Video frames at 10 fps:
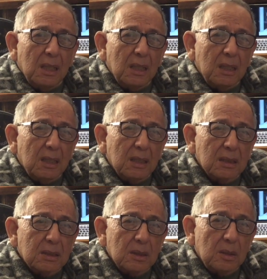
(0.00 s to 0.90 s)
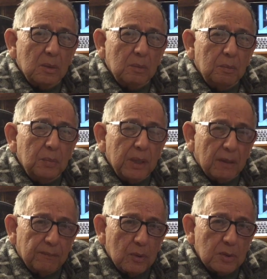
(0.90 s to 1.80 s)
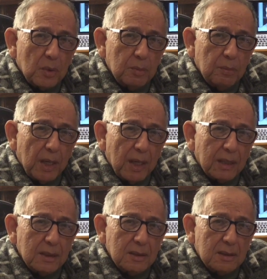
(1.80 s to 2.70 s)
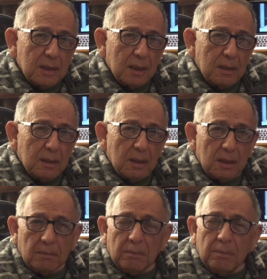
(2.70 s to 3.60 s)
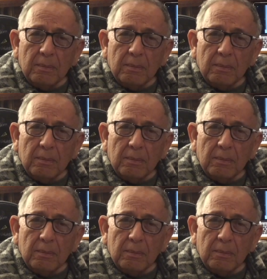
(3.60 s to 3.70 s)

Uh, so the Air Force wrote back and said uh,